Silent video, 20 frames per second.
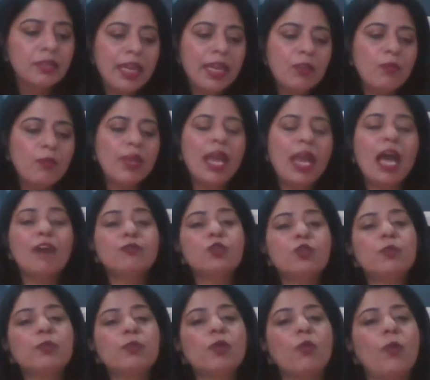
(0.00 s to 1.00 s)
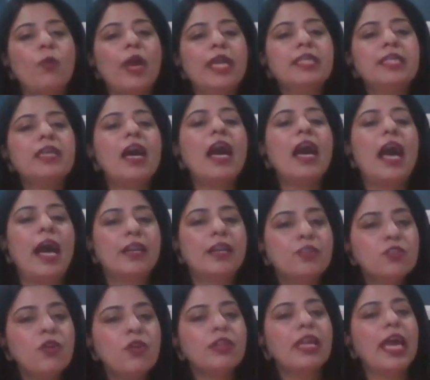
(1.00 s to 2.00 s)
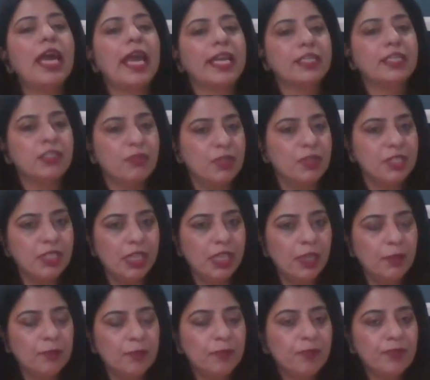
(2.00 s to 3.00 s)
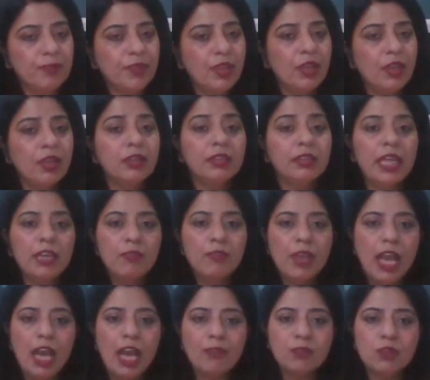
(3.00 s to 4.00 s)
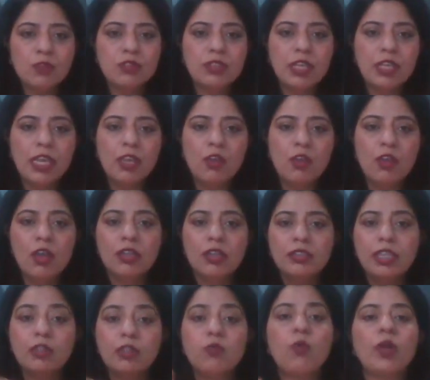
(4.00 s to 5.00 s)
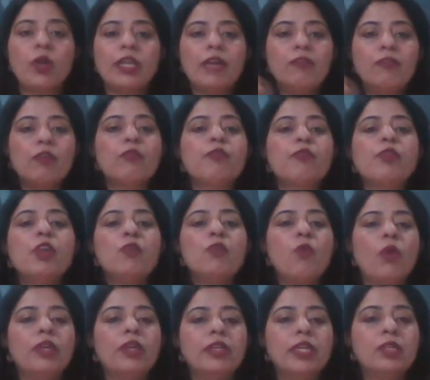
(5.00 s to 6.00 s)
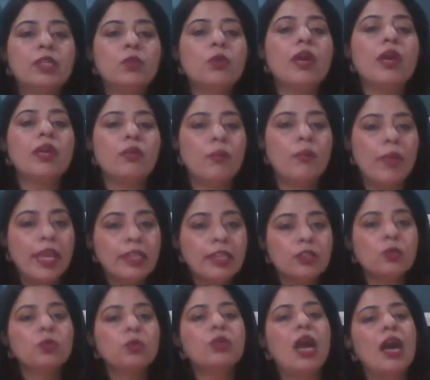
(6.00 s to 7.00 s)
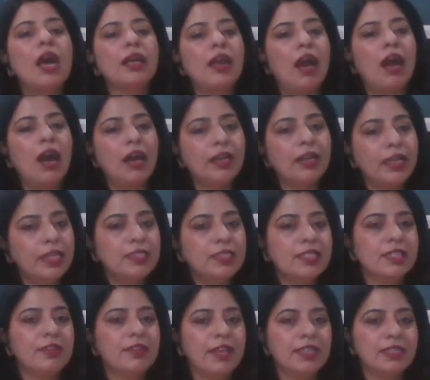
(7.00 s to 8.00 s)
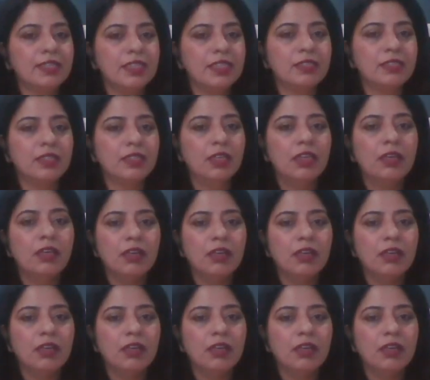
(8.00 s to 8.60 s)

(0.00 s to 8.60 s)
then we have to provide a hands-on activity, then we have to see that whatever we wanted to convey through our art integrated